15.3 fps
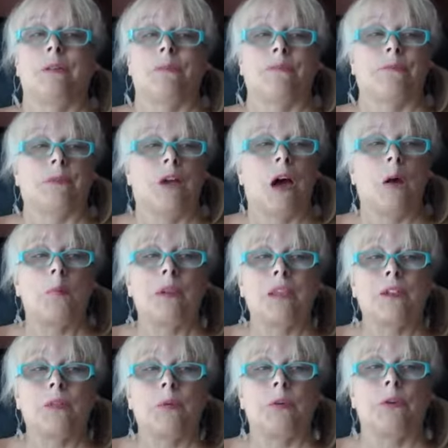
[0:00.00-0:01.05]

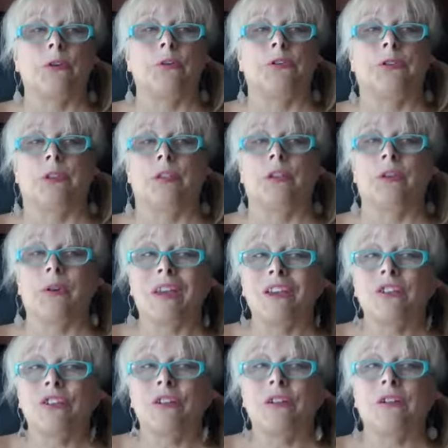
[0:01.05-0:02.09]
complex words,
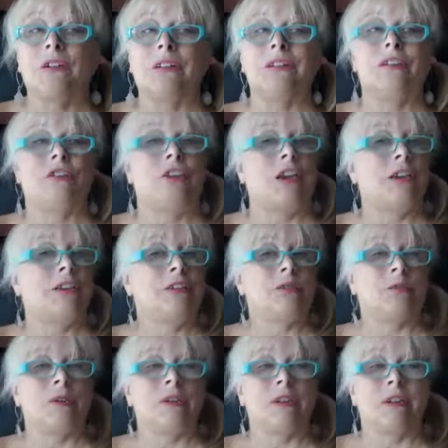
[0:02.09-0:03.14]
alliteration, cliches
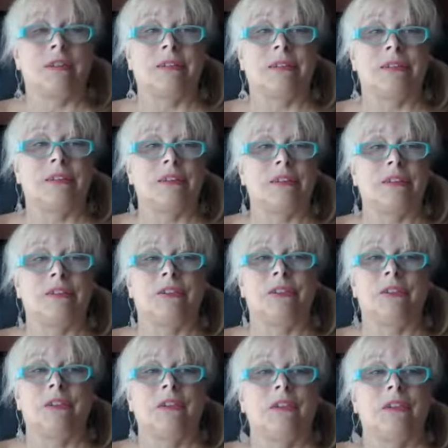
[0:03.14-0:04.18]
and redundancies,
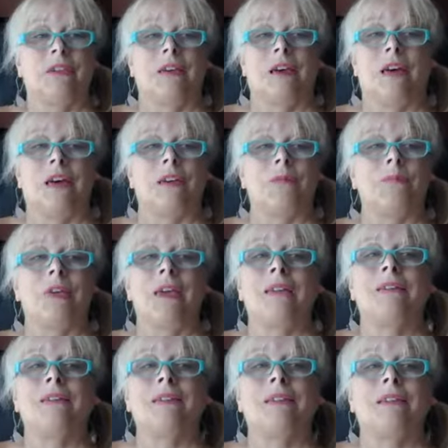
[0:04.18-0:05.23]

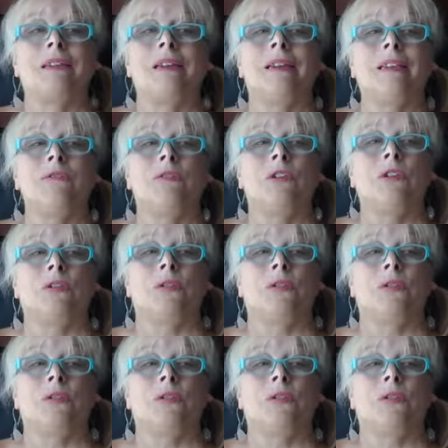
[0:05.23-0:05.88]
and it'll even look for